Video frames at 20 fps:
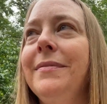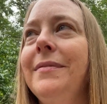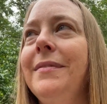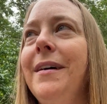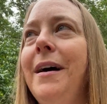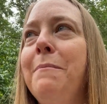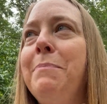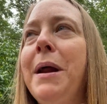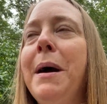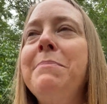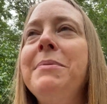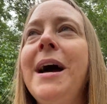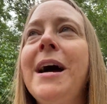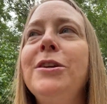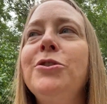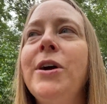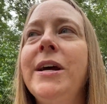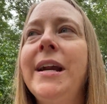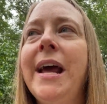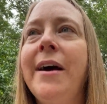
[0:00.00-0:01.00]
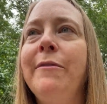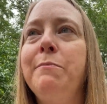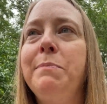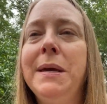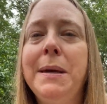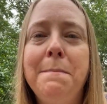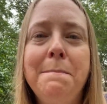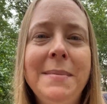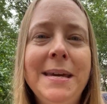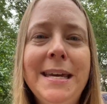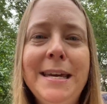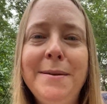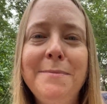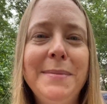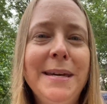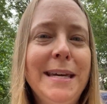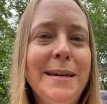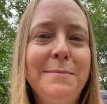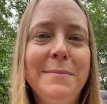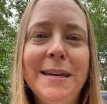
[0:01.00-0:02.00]
but I'm not trying to have it be
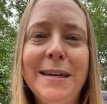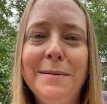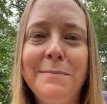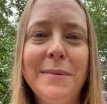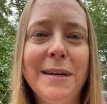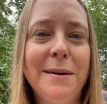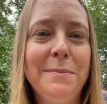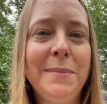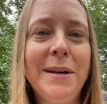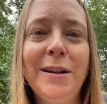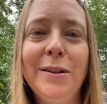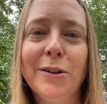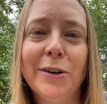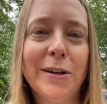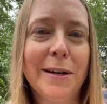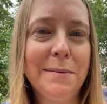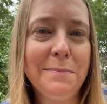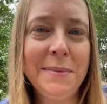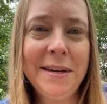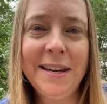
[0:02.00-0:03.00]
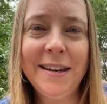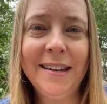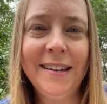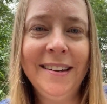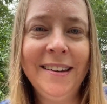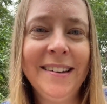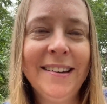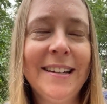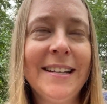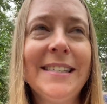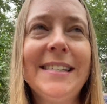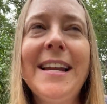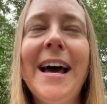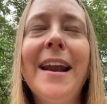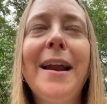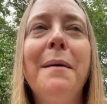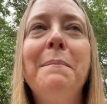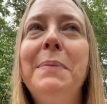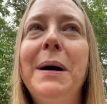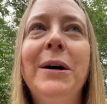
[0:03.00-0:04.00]
me, look at me. It's
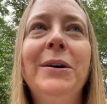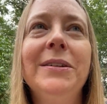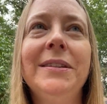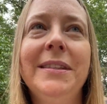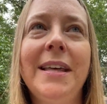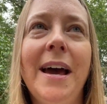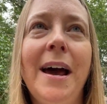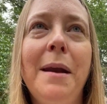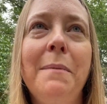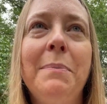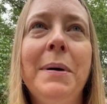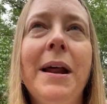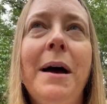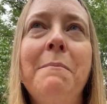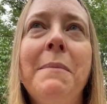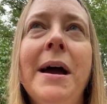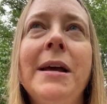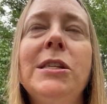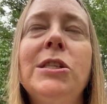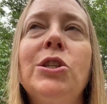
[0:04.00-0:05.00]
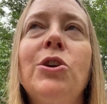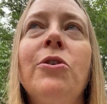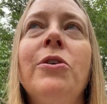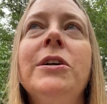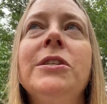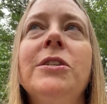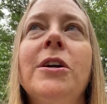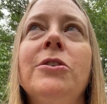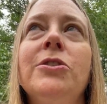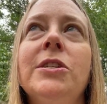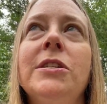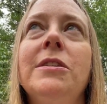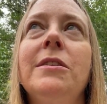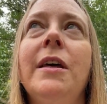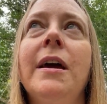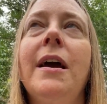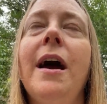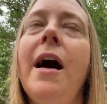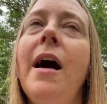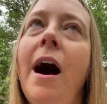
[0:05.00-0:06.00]
not about that. But my stories are just
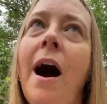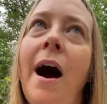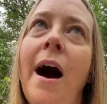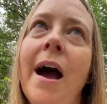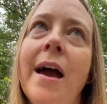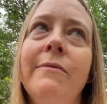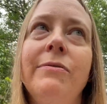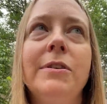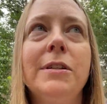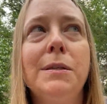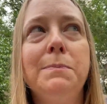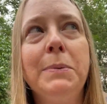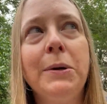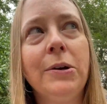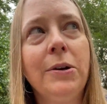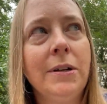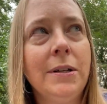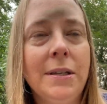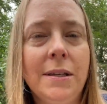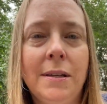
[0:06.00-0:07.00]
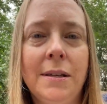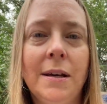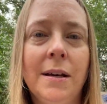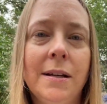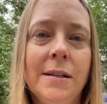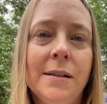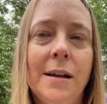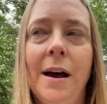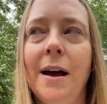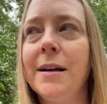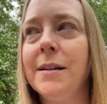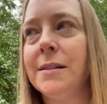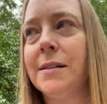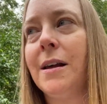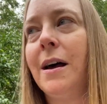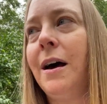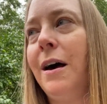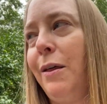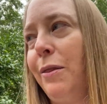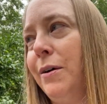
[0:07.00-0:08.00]
like, I've experienced this, I
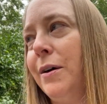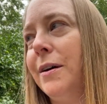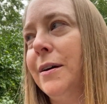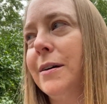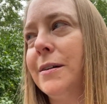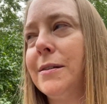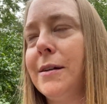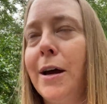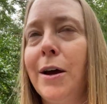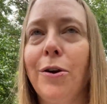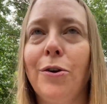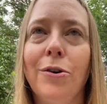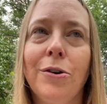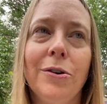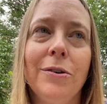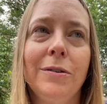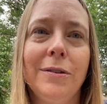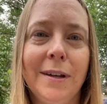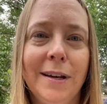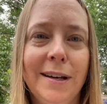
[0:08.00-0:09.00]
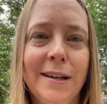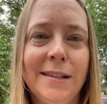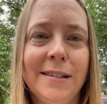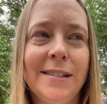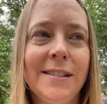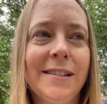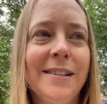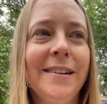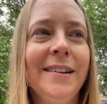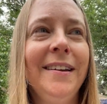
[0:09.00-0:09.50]
saw this, I heard this,